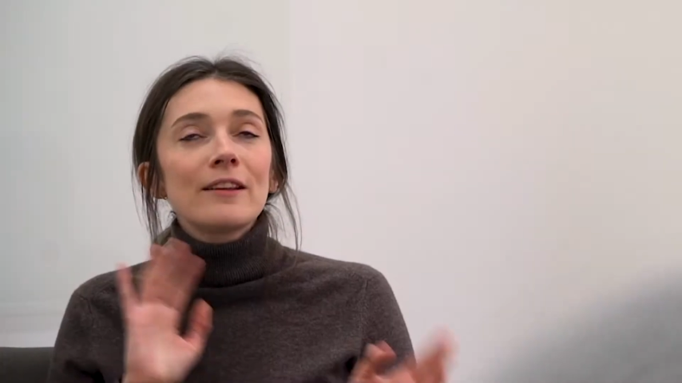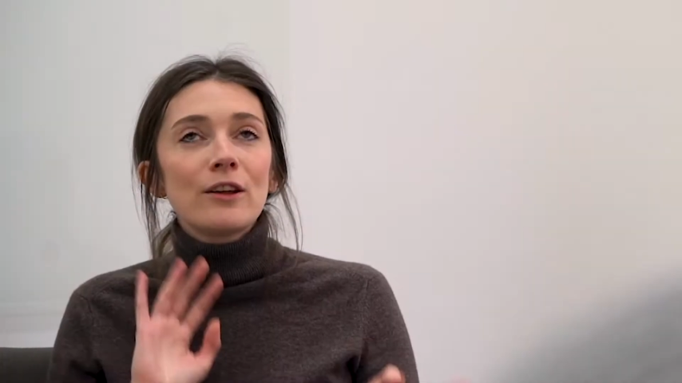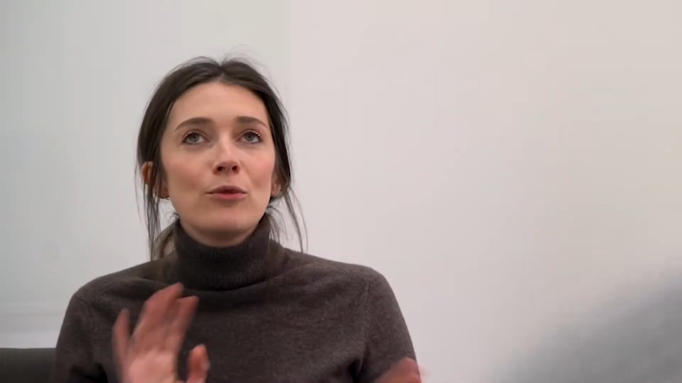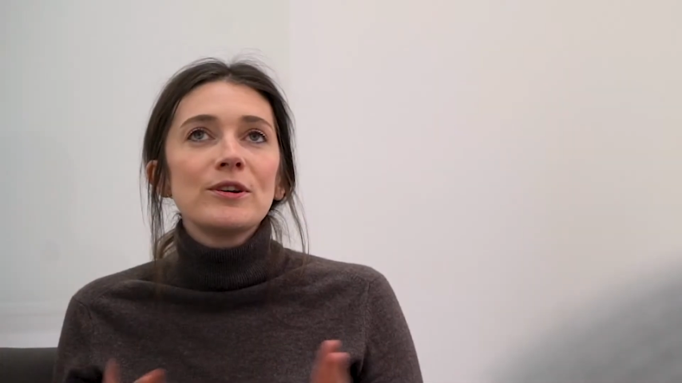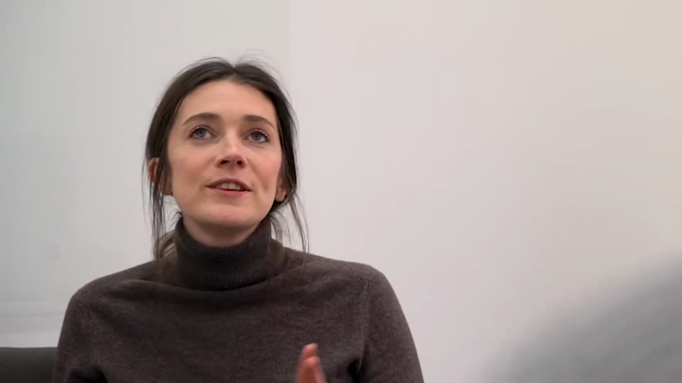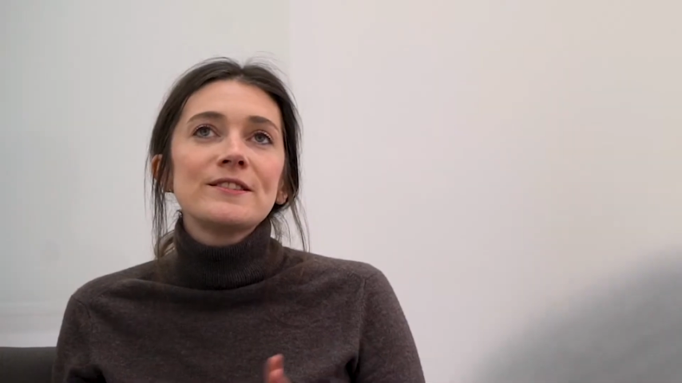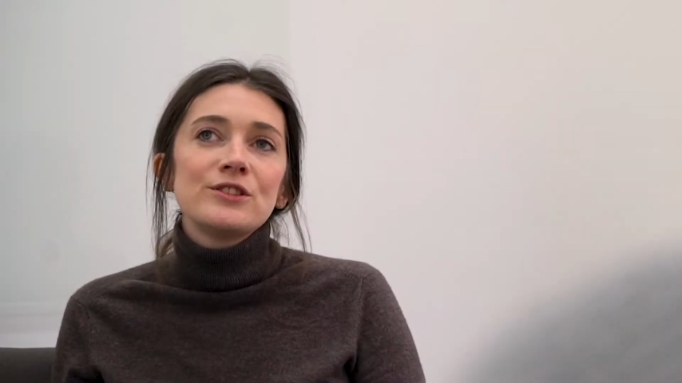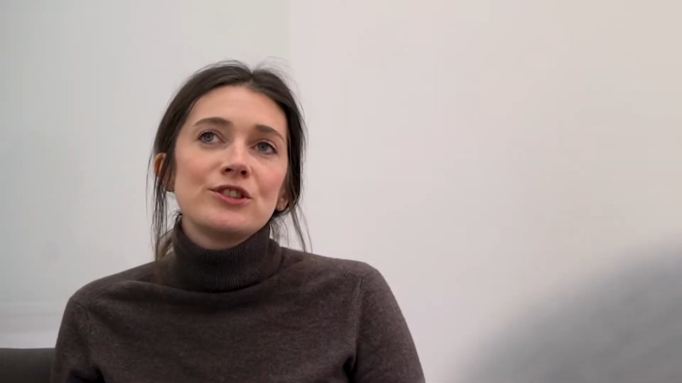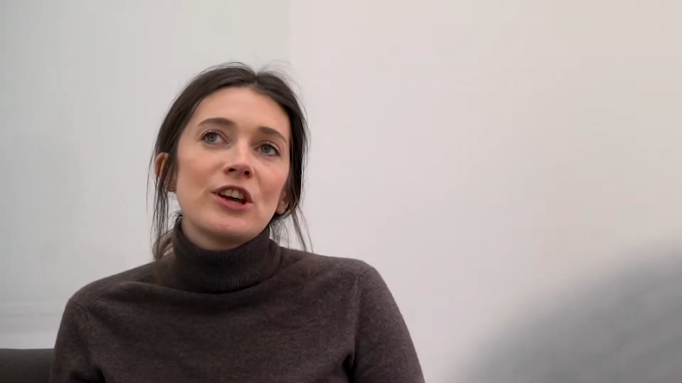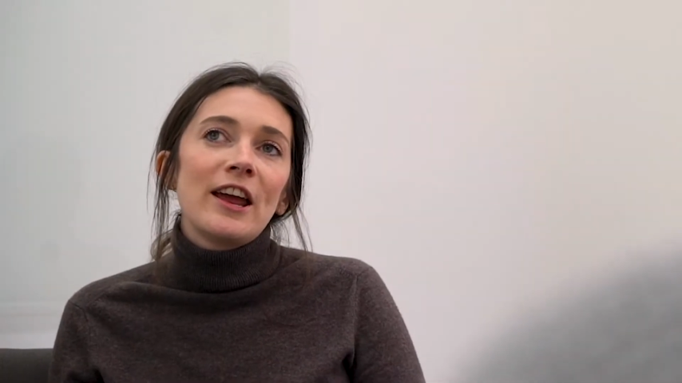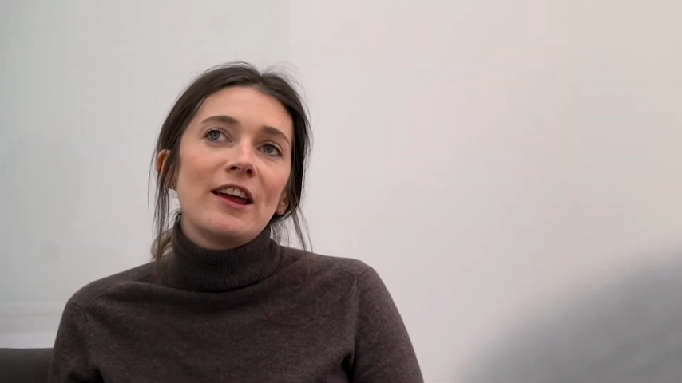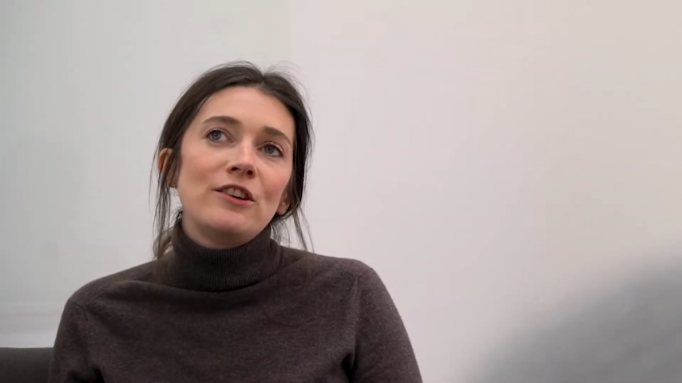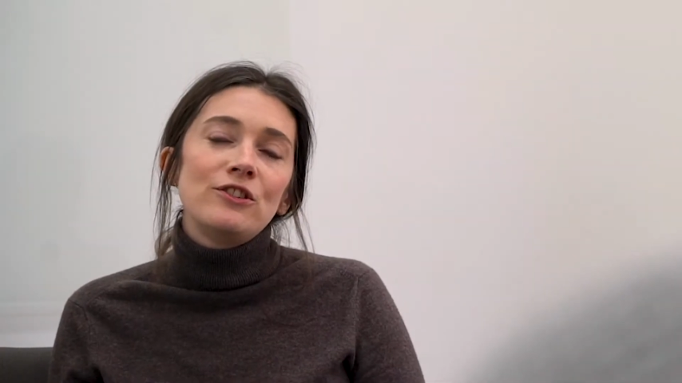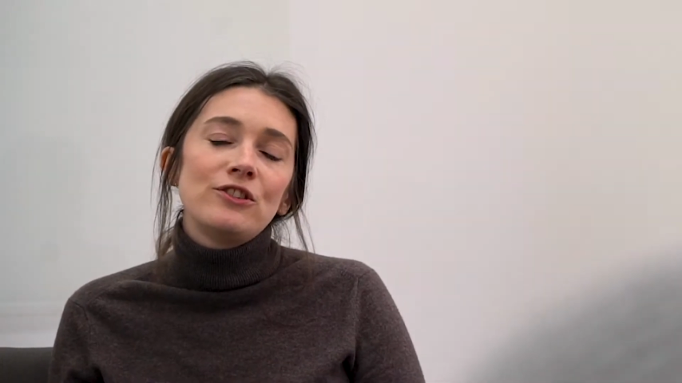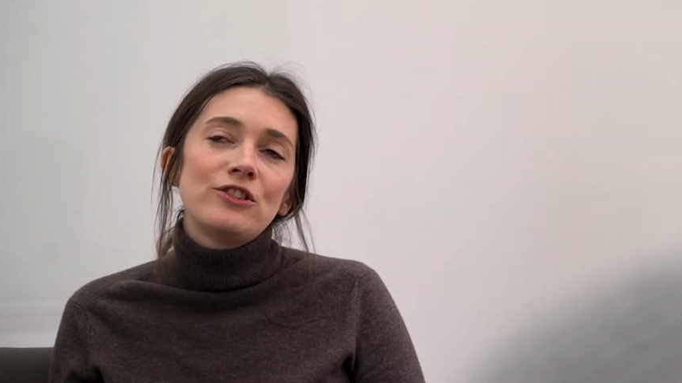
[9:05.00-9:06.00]
like a recent
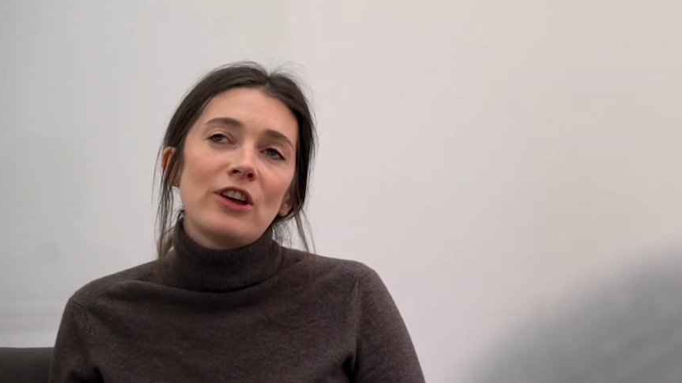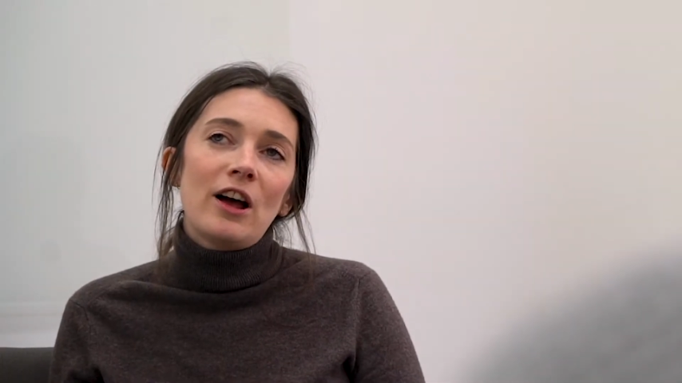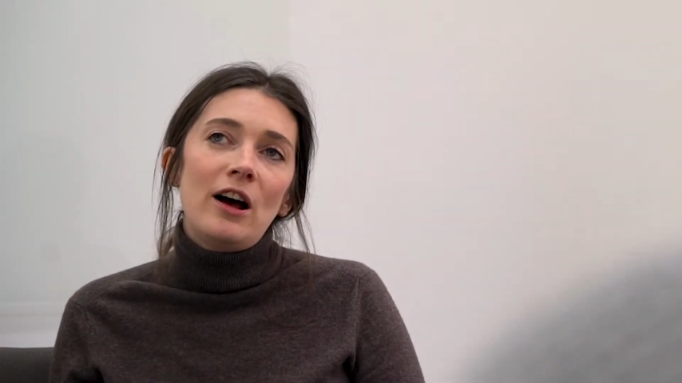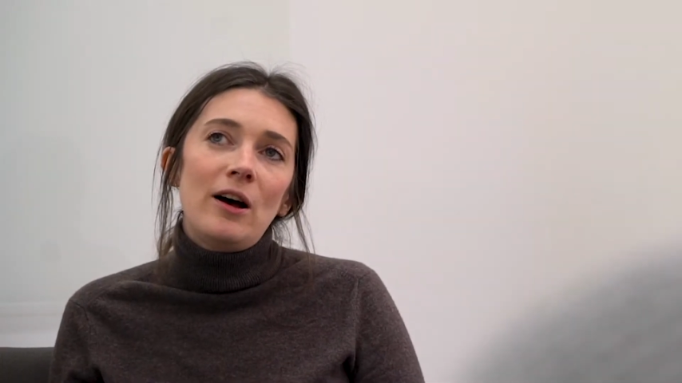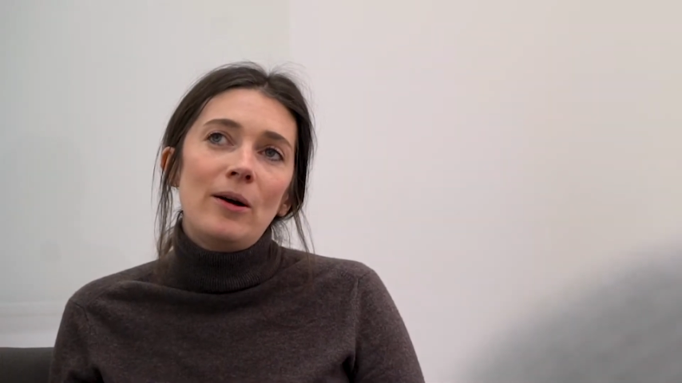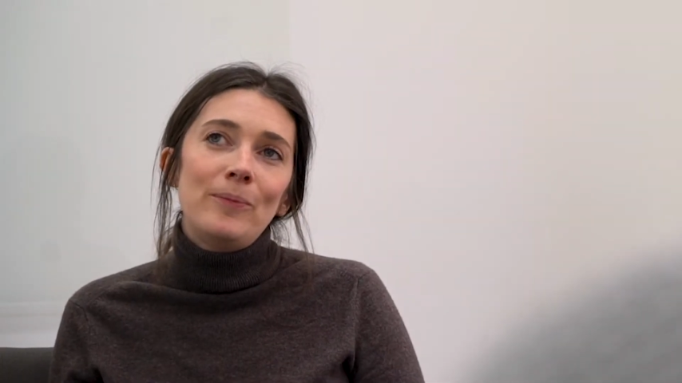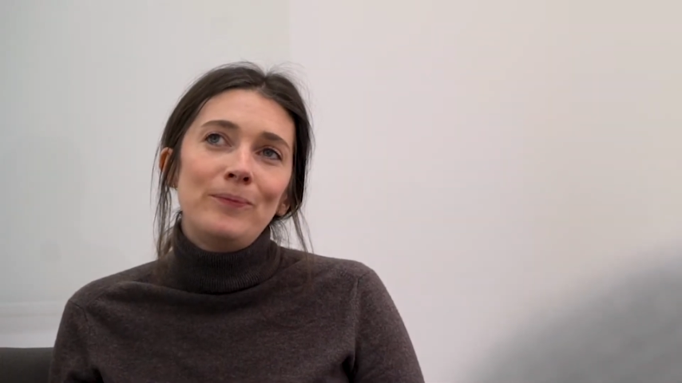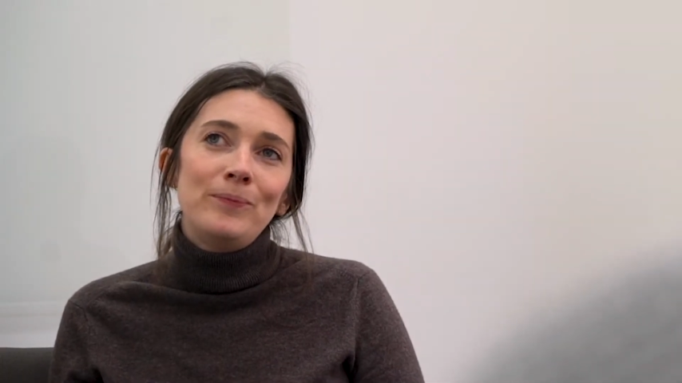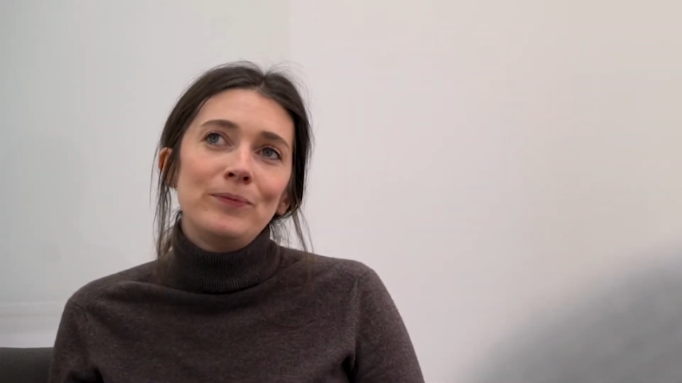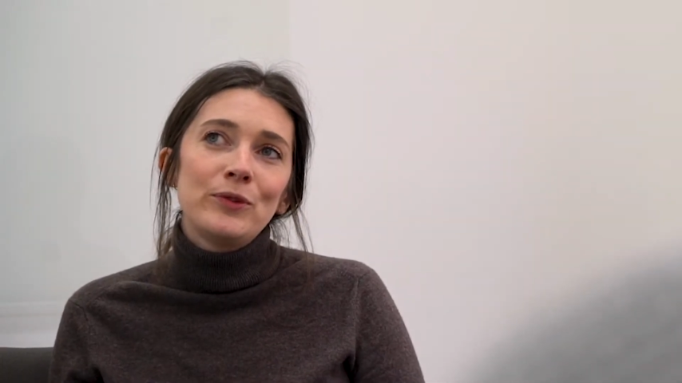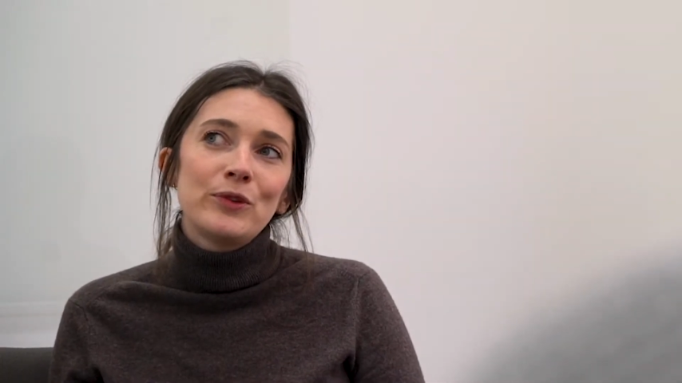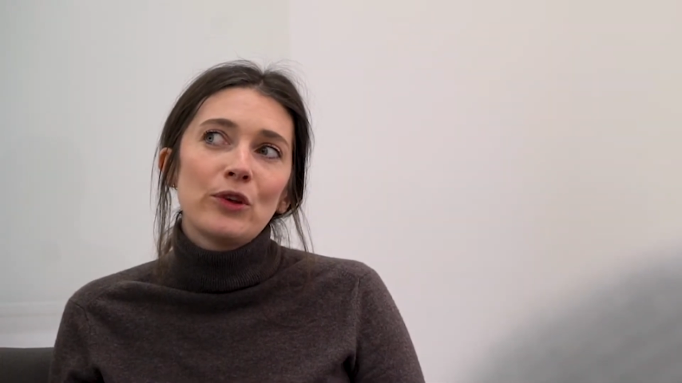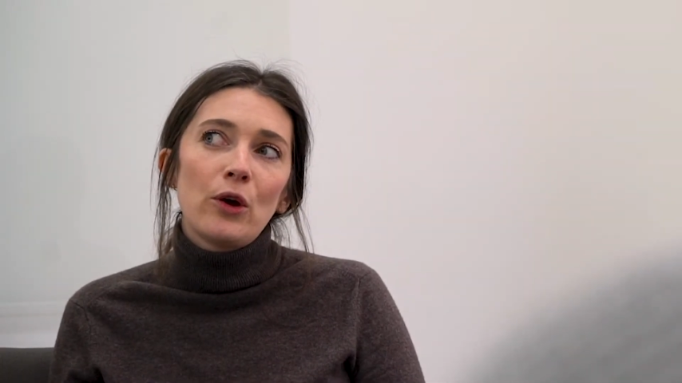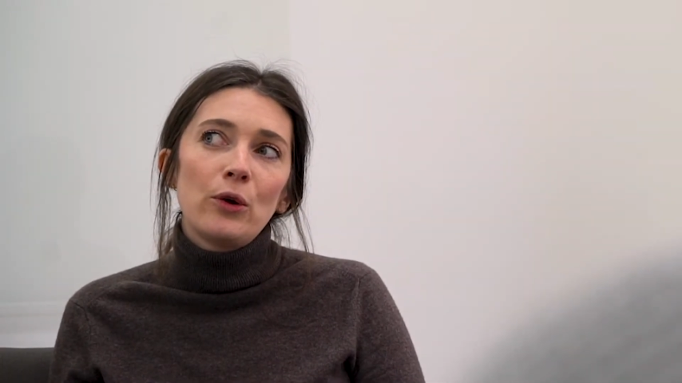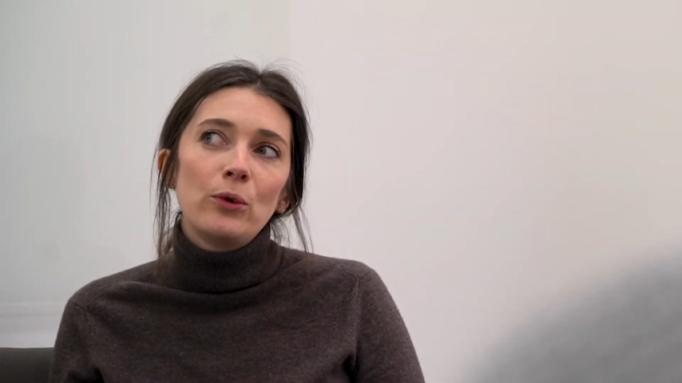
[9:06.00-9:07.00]
change.
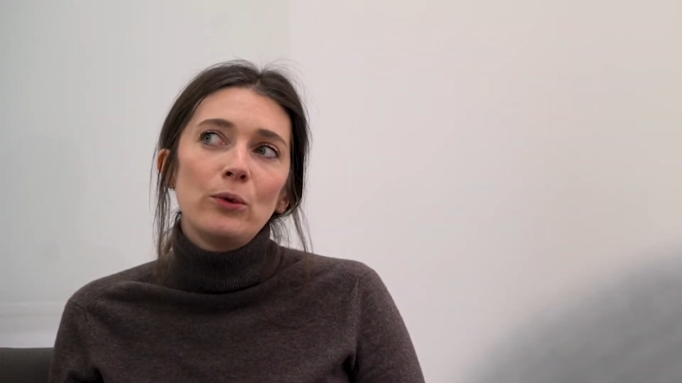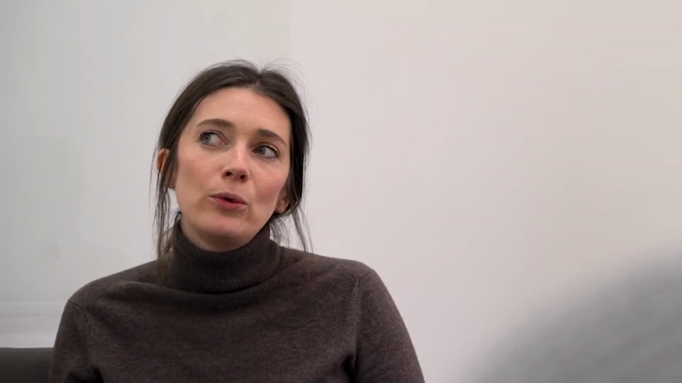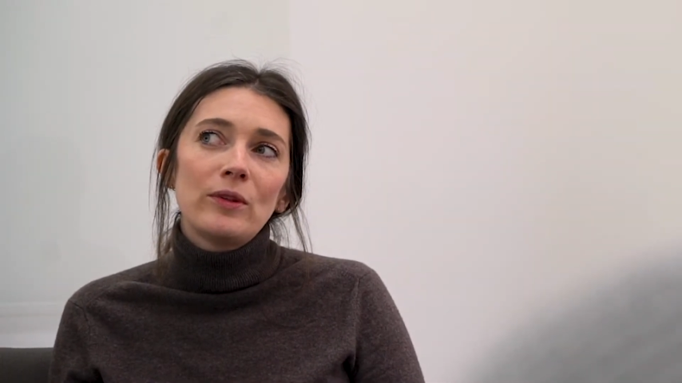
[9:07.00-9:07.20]
So